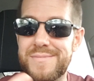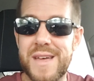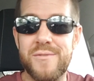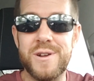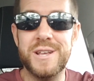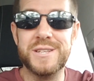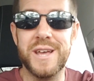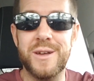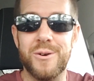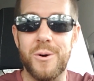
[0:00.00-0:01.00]
Never-ending
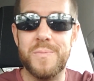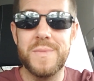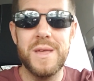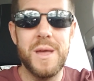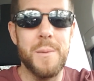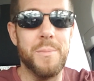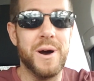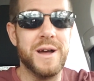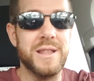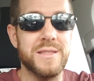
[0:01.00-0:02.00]
cycle.
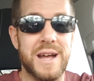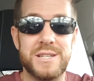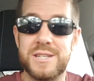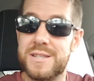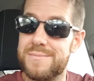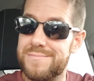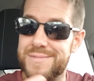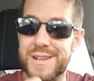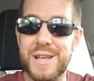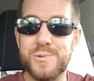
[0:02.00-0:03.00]
But that's
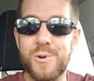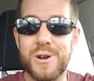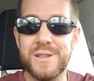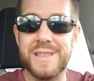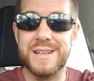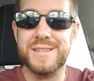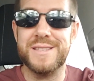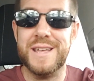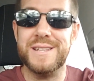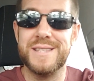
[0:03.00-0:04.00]
today's world, thanks to
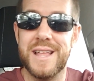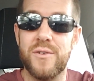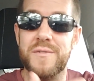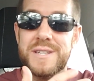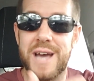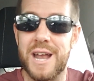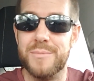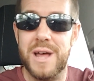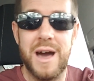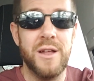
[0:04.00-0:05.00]
the level of
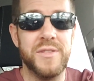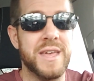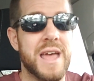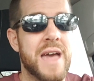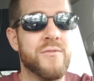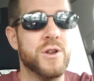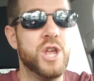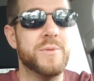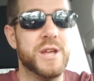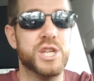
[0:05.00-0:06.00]
entitlement. I don't think ever in
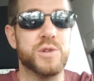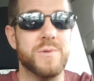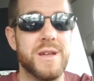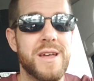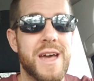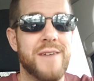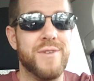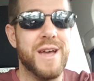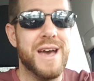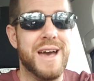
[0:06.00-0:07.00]
human history have
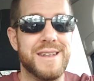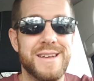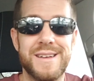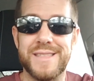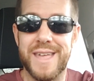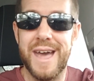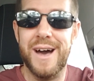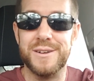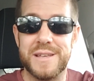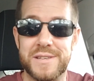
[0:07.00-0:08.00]
we had the
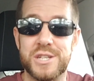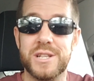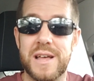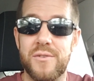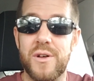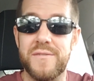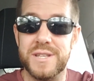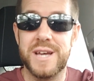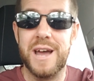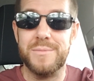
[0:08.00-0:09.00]
gals have such a level of
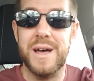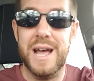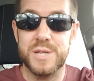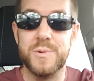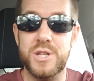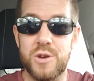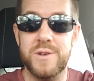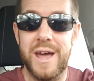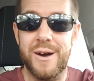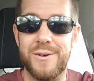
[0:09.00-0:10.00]
entitlement as we do
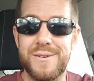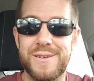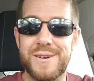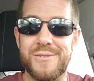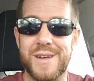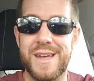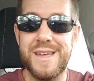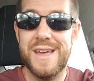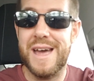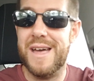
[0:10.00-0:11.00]
now, okay?
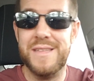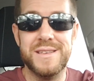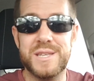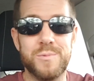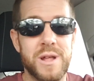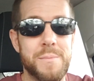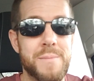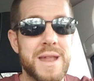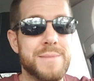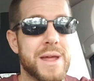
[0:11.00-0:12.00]
And this is one of the
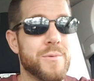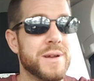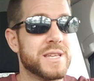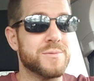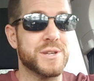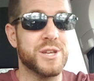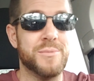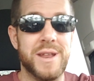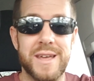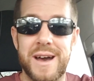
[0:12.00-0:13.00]
many, many reasons why so
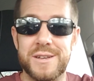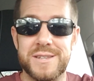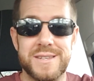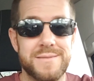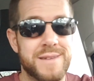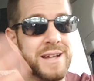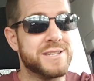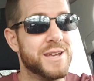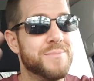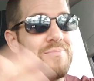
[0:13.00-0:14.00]
many guys have said,
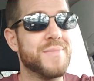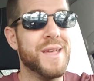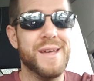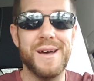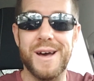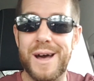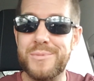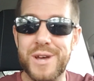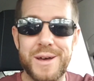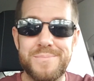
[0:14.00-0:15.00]
that's it,
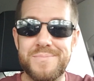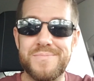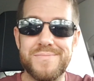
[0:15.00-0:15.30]
I'm done.